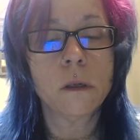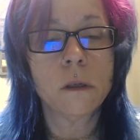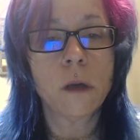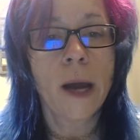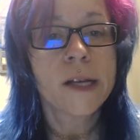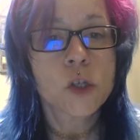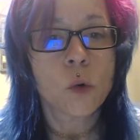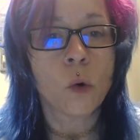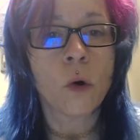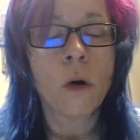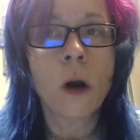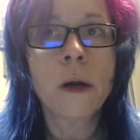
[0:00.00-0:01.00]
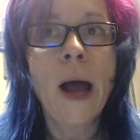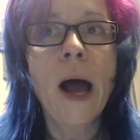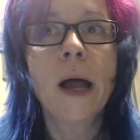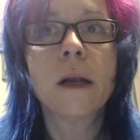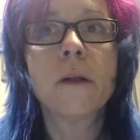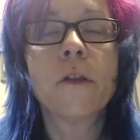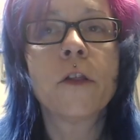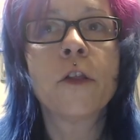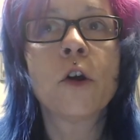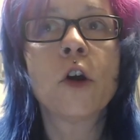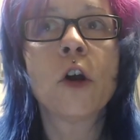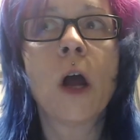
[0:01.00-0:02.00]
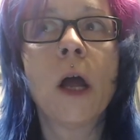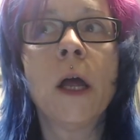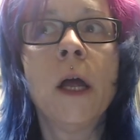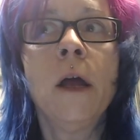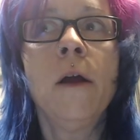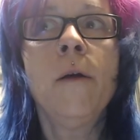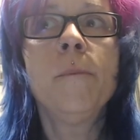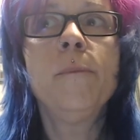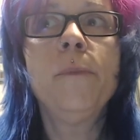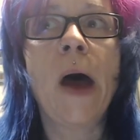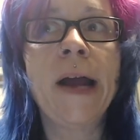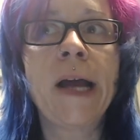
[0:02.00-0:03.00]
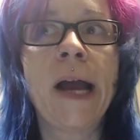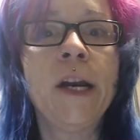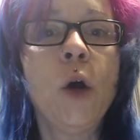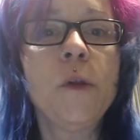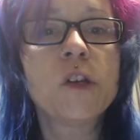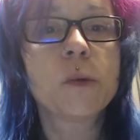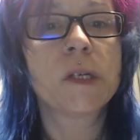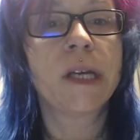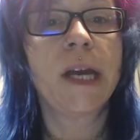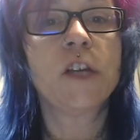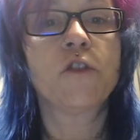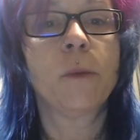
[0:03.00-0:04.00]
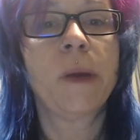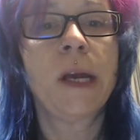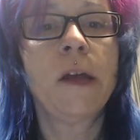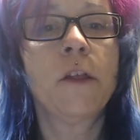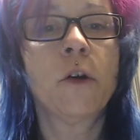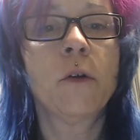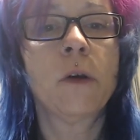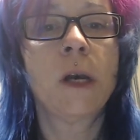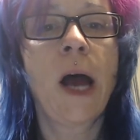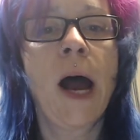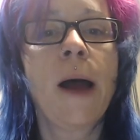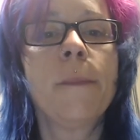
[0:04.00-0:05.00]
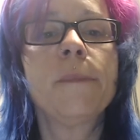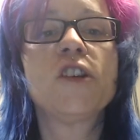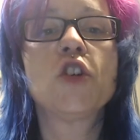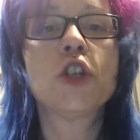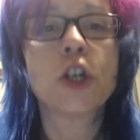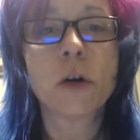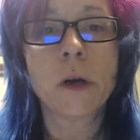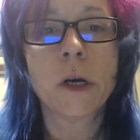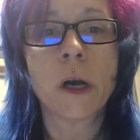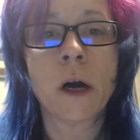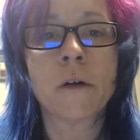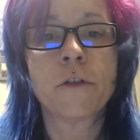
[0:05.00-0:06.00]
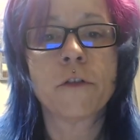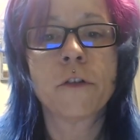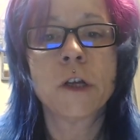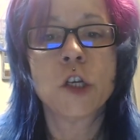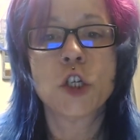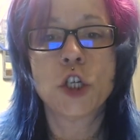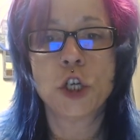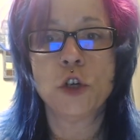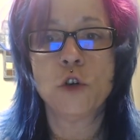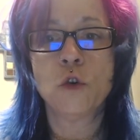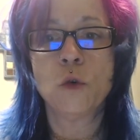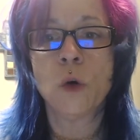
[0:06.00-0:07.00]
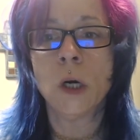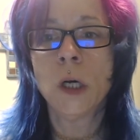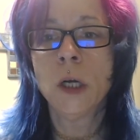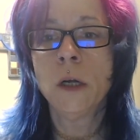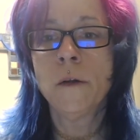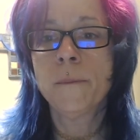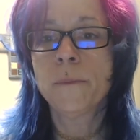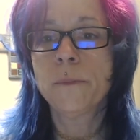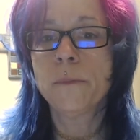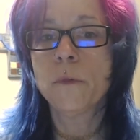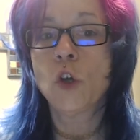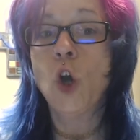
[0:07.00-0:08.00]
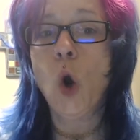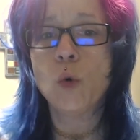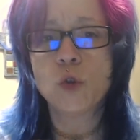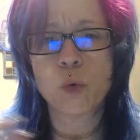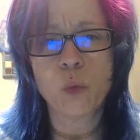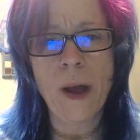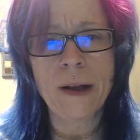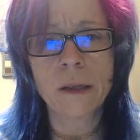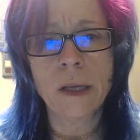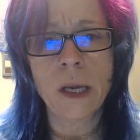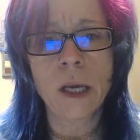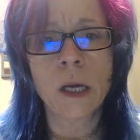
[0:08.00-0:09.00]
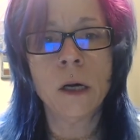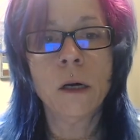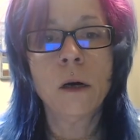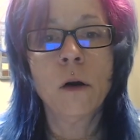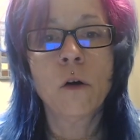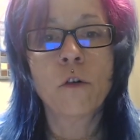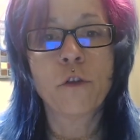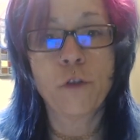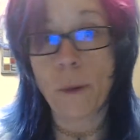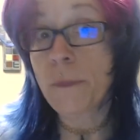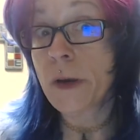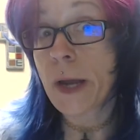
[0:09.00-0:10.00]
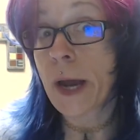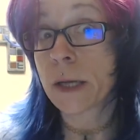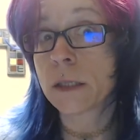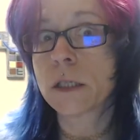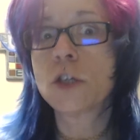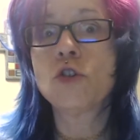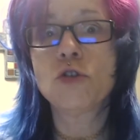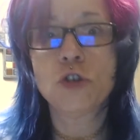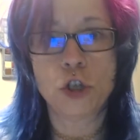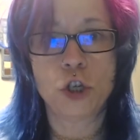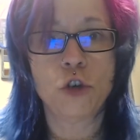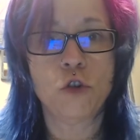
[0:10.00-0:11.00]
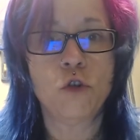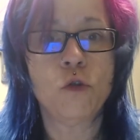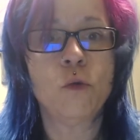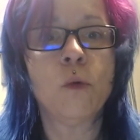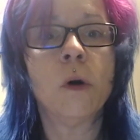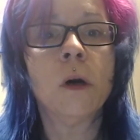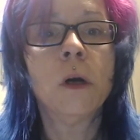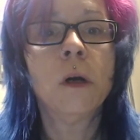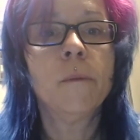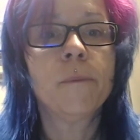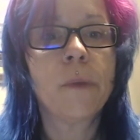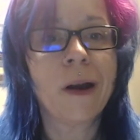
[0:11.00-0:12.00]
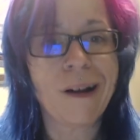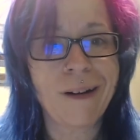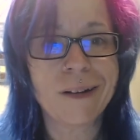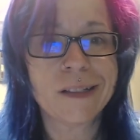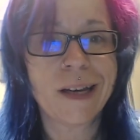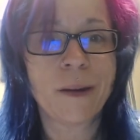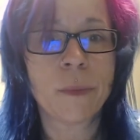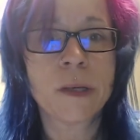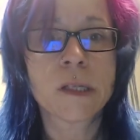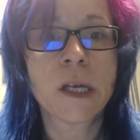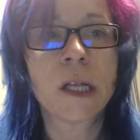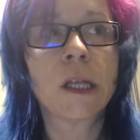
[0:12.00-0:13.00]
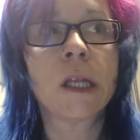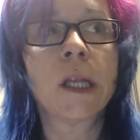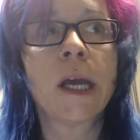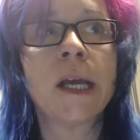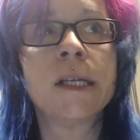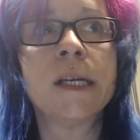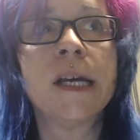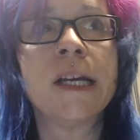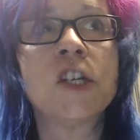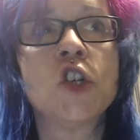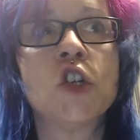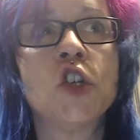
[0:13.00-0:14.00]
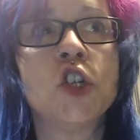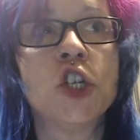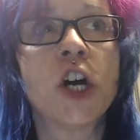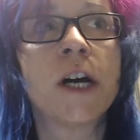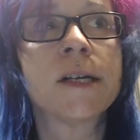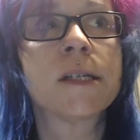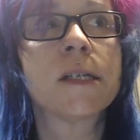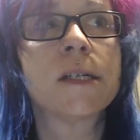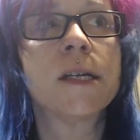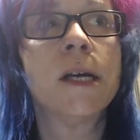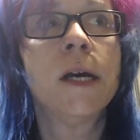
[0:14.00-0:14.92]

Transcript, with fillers: high school, are not, they're, I, I know this was the case for me, they're not mature enough to go directly from the nest to a college campus. Like, it, it's just,